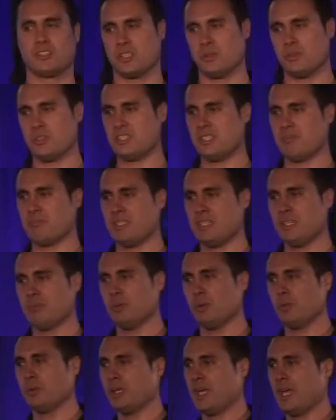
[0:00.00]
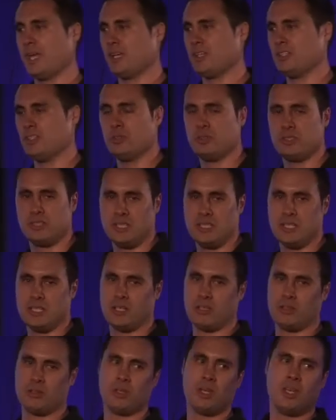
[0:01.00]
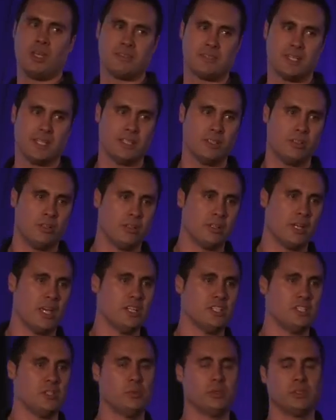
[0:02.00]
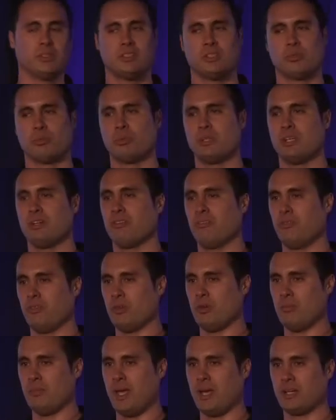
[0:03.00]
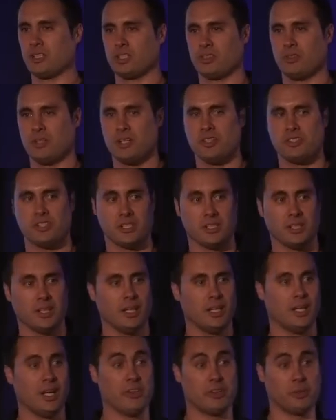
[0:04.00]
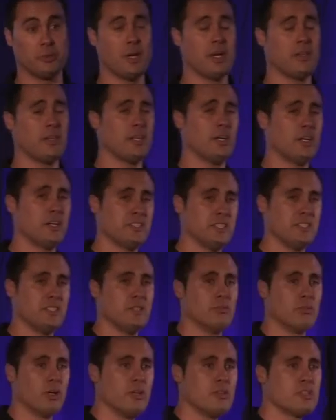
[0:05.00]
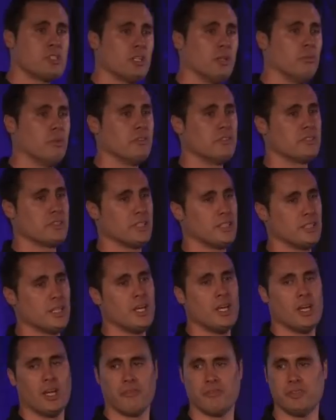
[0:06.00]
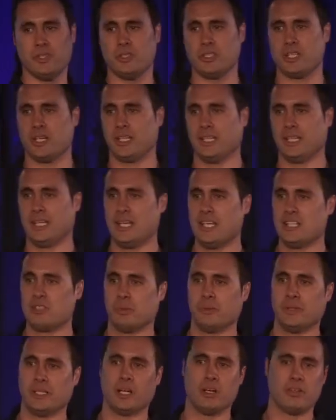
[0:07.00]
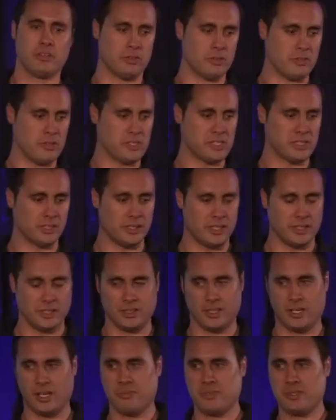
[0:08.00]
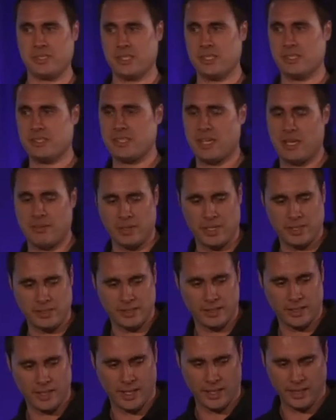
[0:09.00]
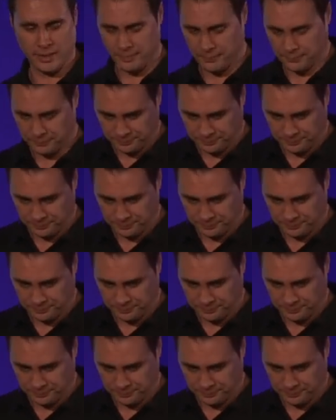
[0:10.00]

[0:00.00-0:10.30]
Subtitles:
So in September, we had a new CEO take on, and she wanted to reaffirm our strategy. And throughout the ICT Roadshow, we've seen a few shaking heads when we go through this slide, and I hope to see the same here today.